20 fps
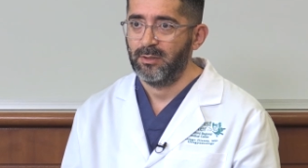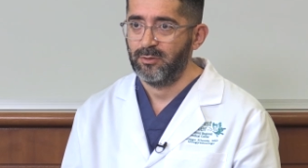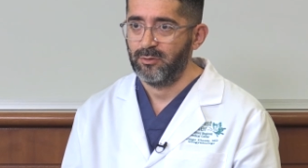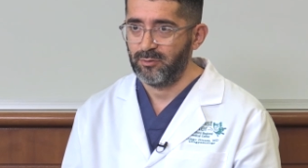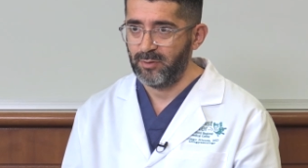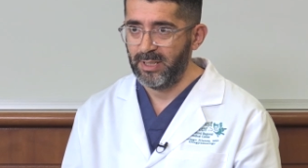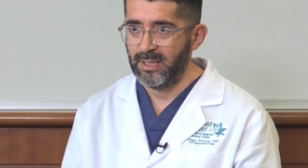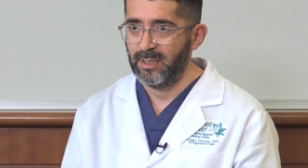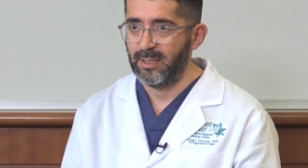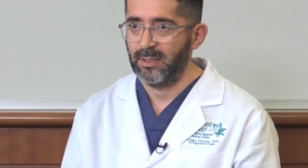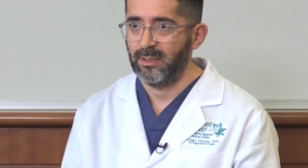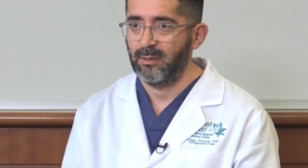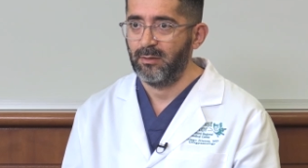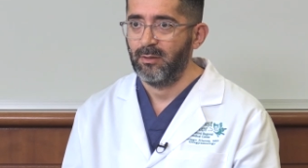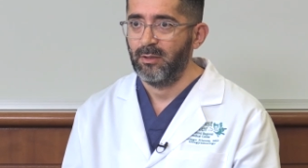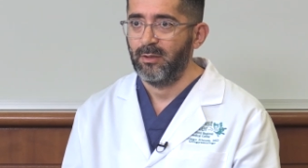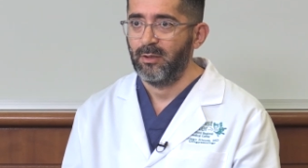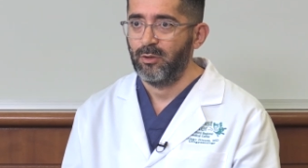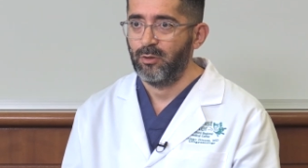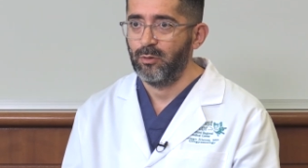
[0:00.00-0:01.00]

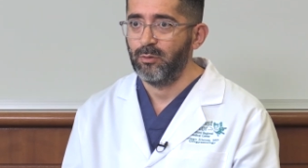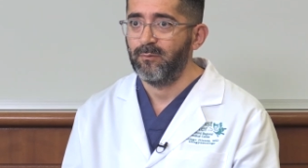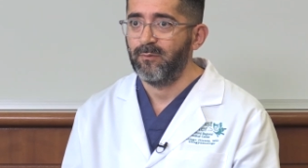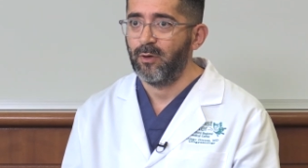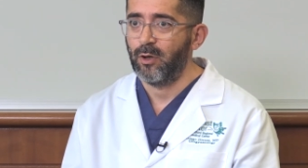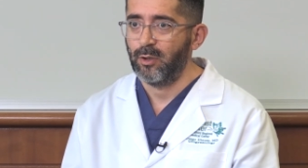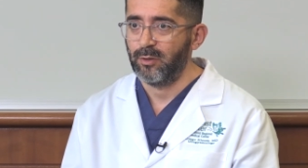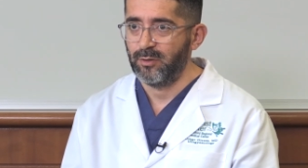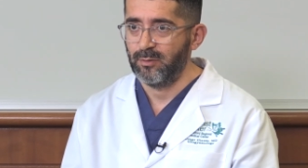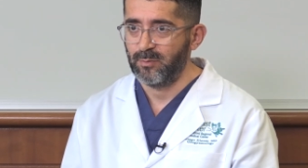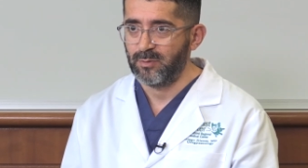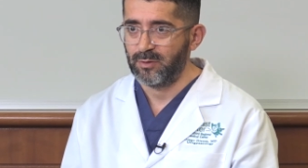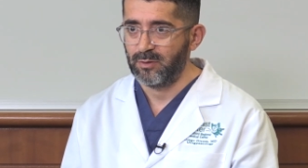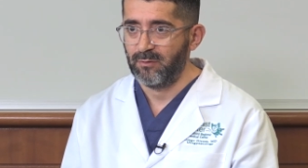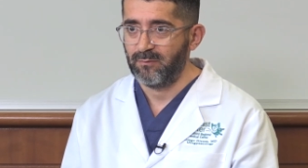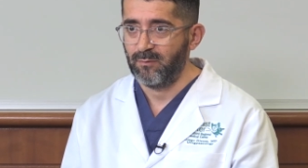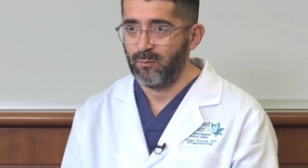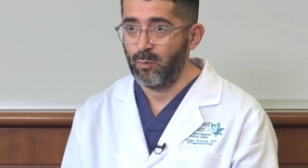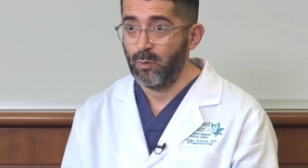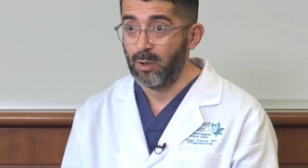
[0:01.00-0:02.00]
drinking good volumes
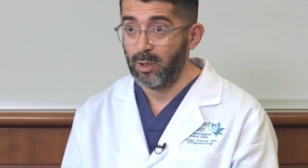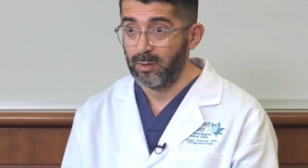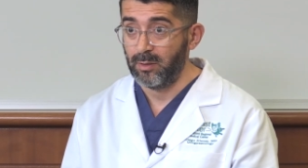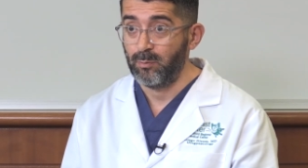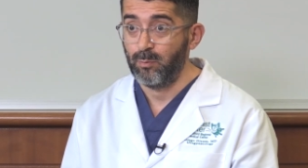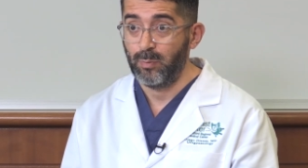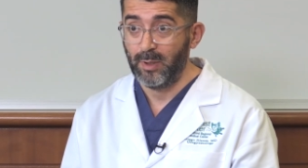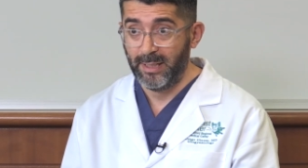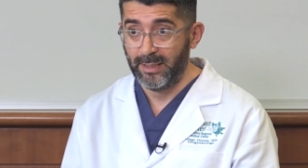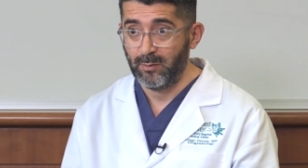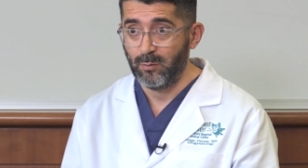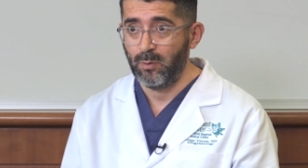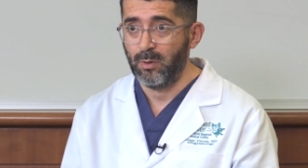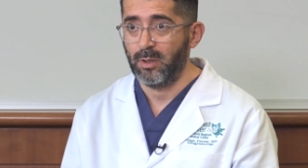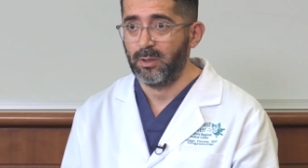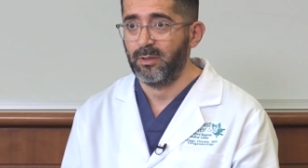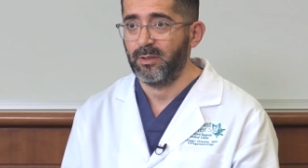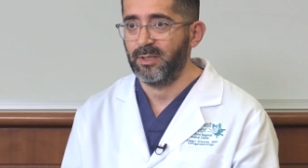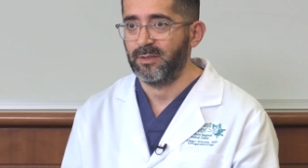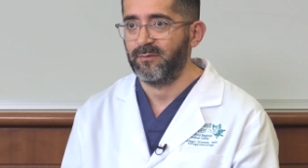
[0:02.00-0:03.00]
of water, plain
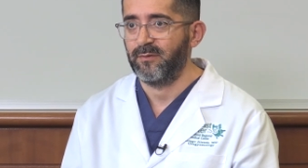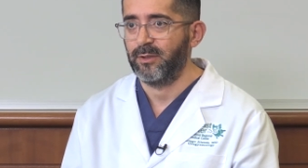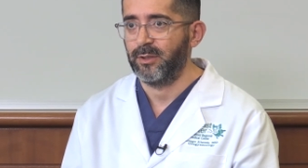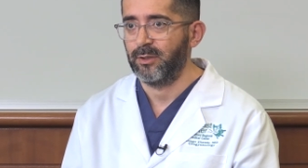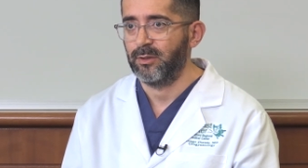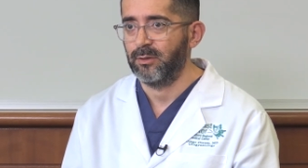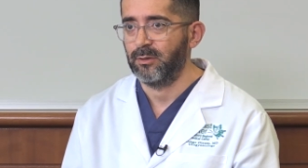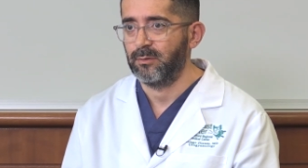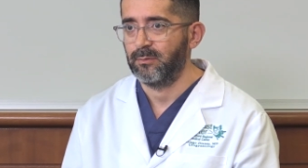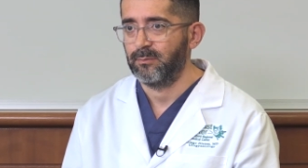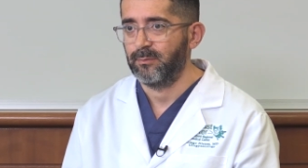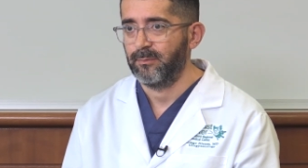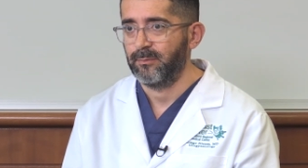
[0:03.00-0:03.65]
water, is very good.